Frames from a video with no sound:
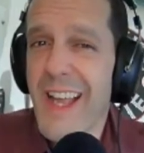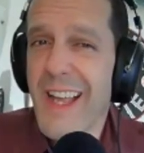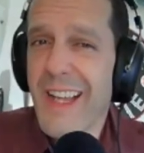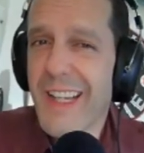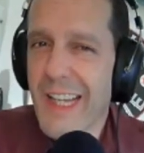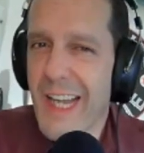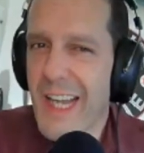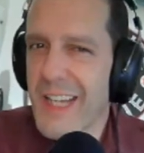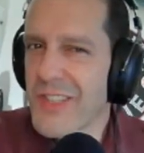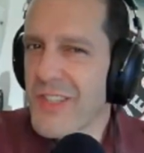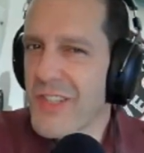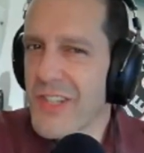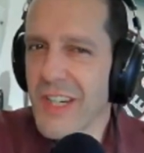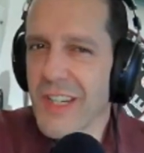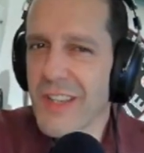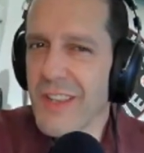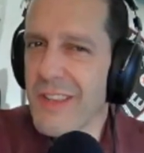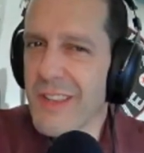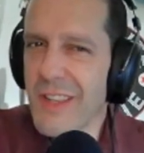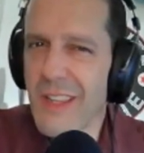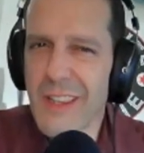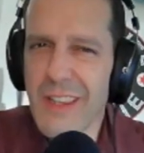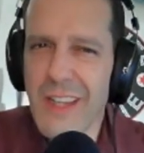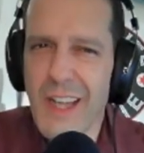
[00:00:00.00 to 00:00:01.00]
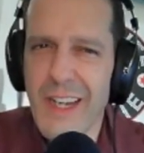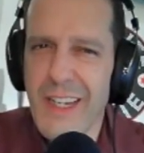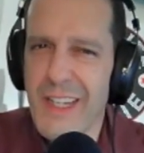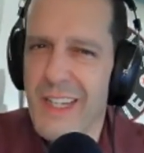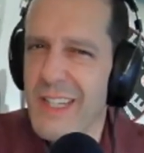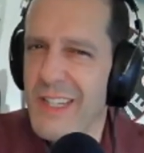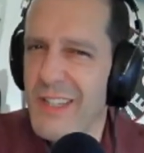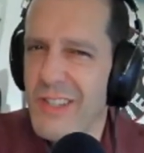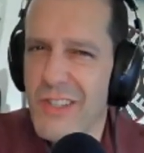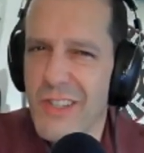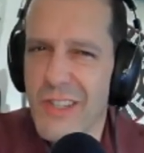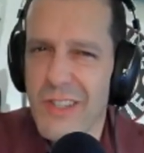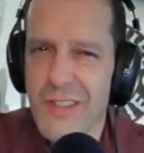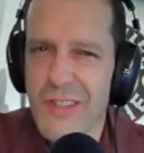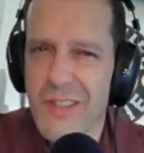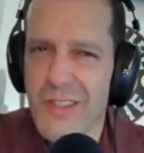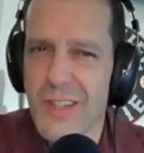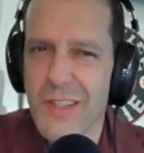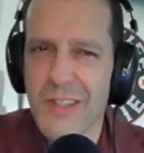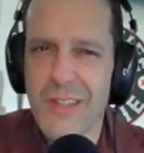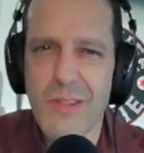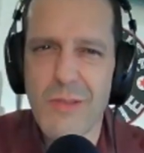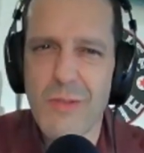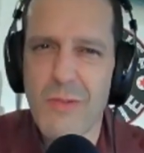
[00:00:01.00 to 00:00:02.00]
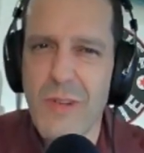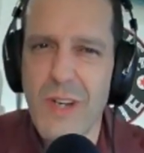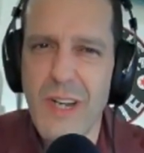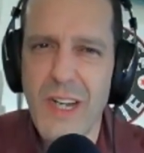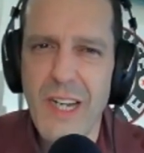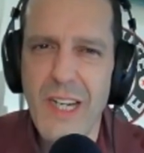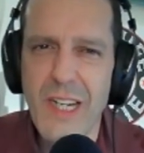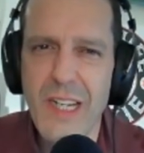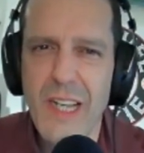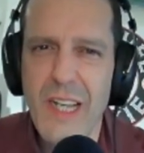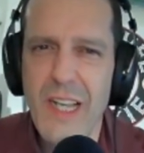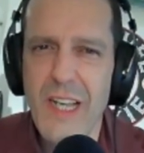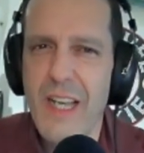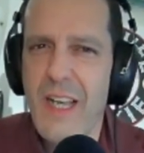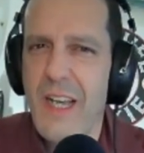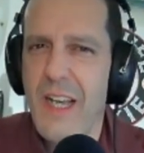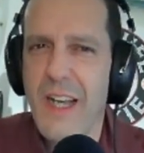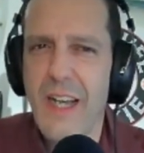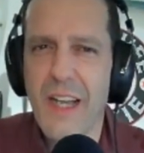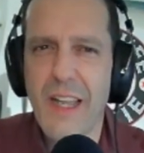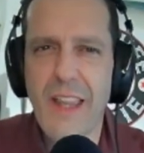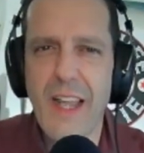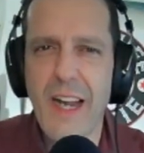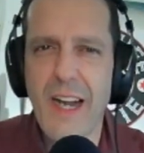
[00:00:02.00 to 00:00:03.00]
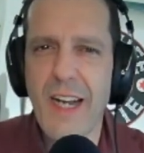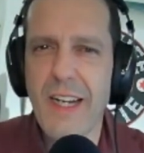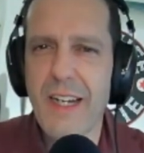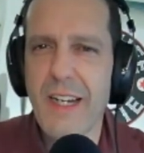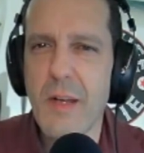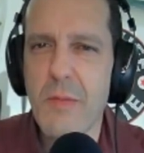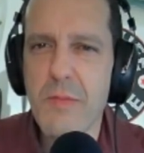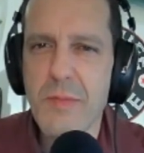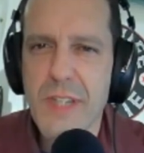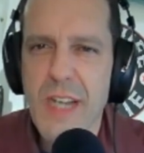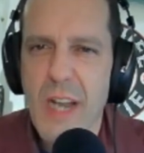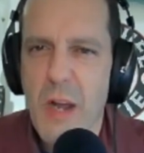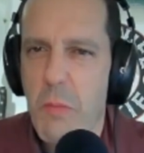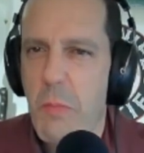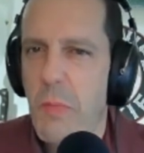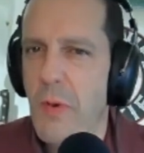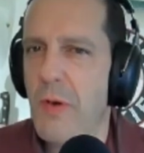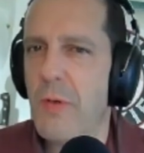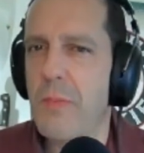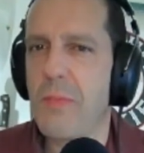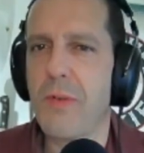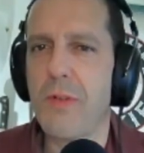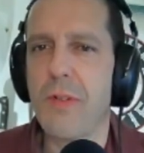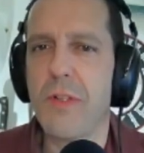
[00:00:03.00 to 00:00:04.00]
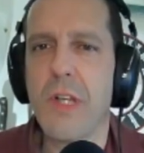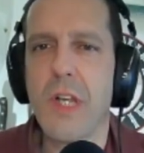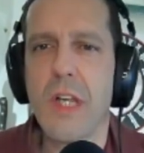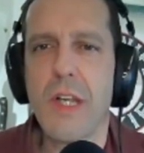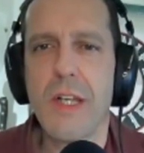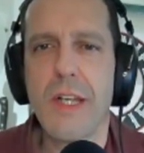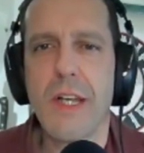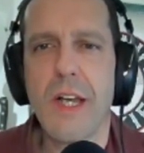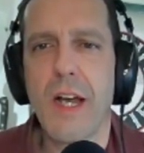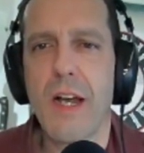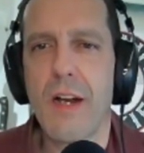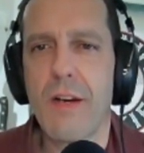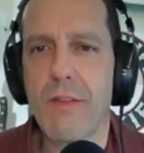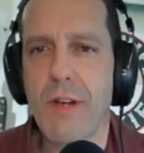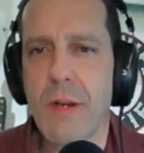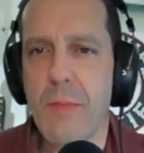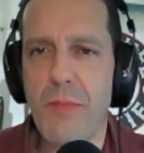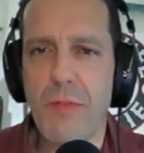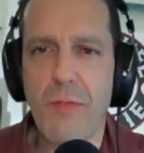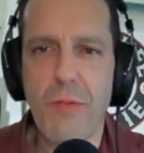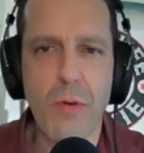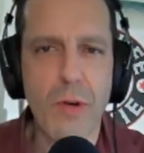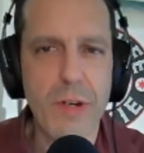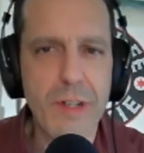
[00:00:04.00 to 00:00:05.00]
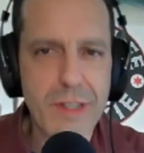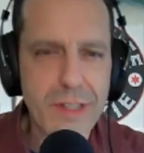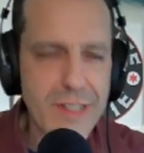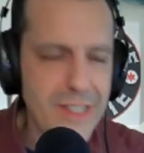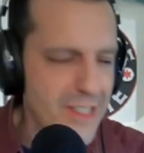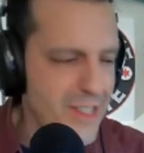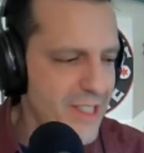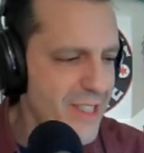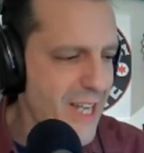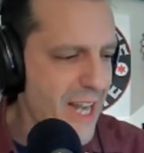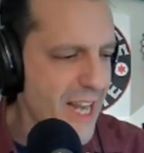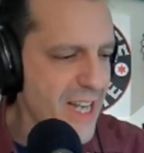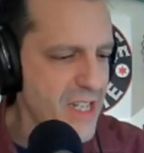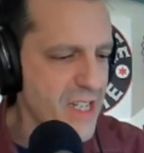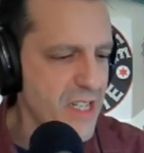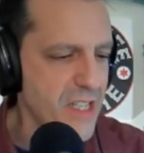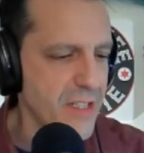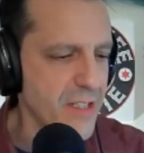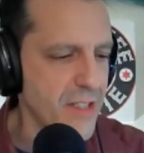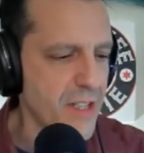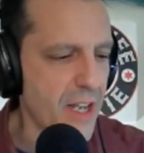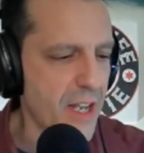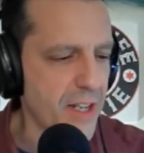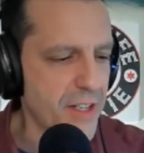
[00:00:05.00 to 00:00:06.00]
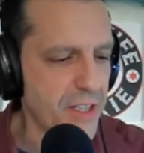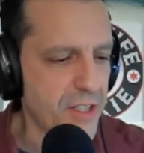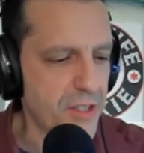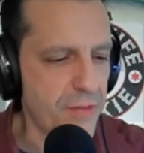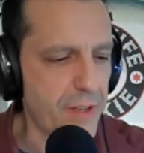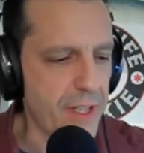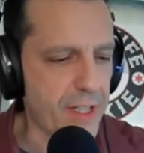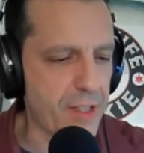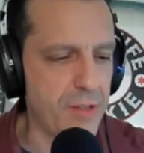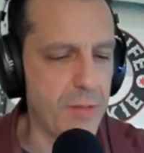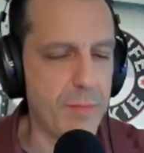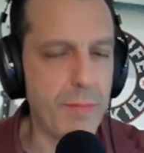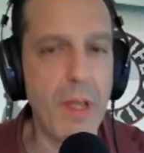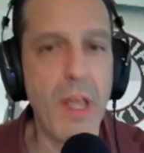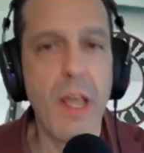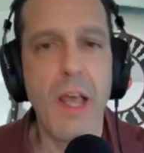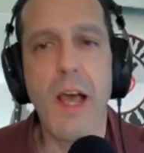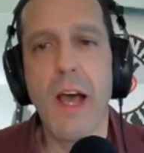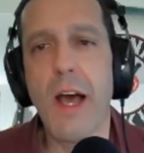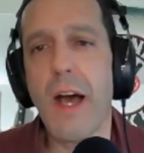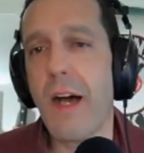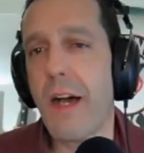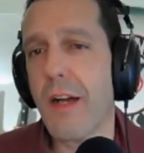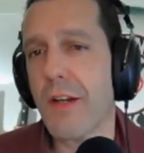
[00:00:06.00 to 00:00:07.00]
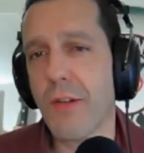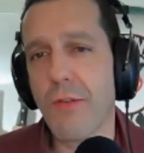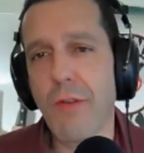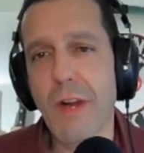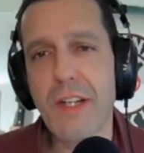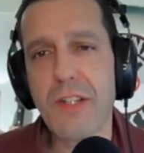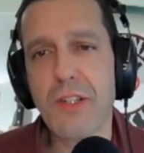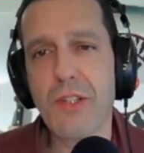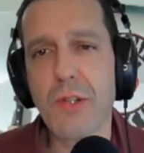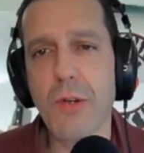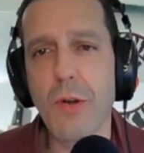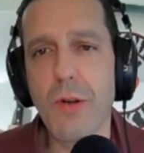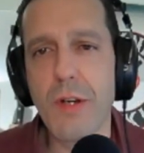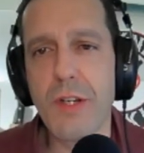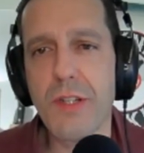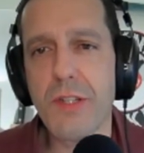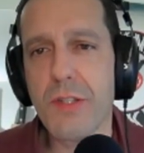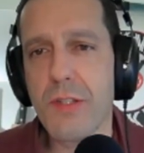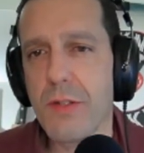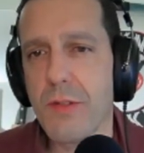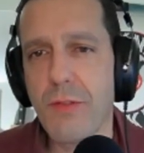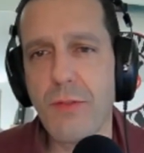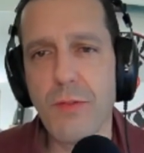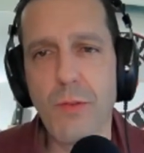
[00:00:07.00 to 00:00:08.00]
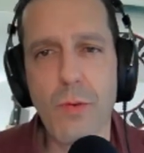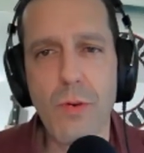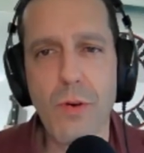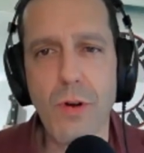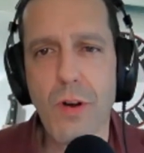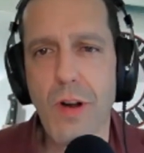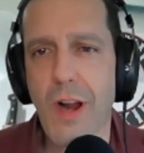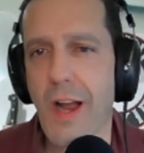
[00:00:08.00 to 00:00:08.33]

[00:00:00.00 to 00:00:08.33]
catching the light in just such a way that it comes out purple right before it descends on its victim. Great choice for